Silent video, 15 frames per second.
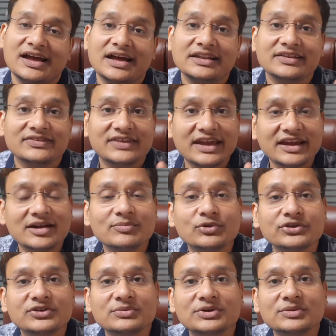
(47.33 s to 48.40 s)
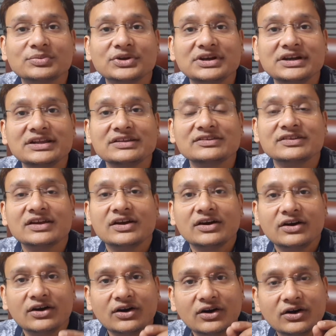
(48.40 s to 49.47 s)
And the second most important point is
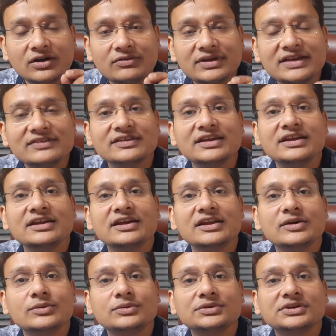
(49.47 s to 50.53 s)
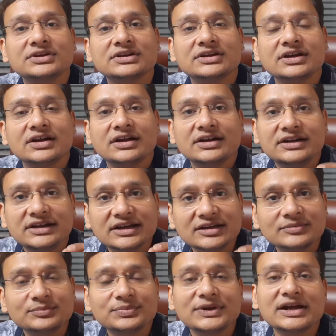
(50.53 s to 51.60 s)
always include
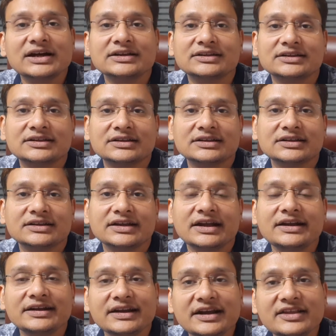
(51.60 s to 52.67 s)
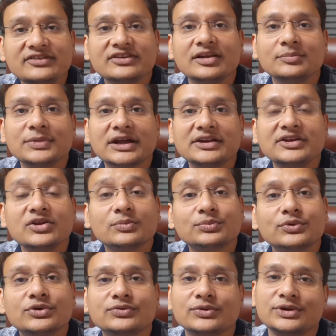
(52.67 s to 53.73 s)
term plan and traditional plan in your
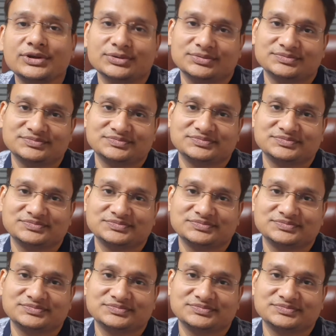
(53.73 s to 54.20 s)
portfolio.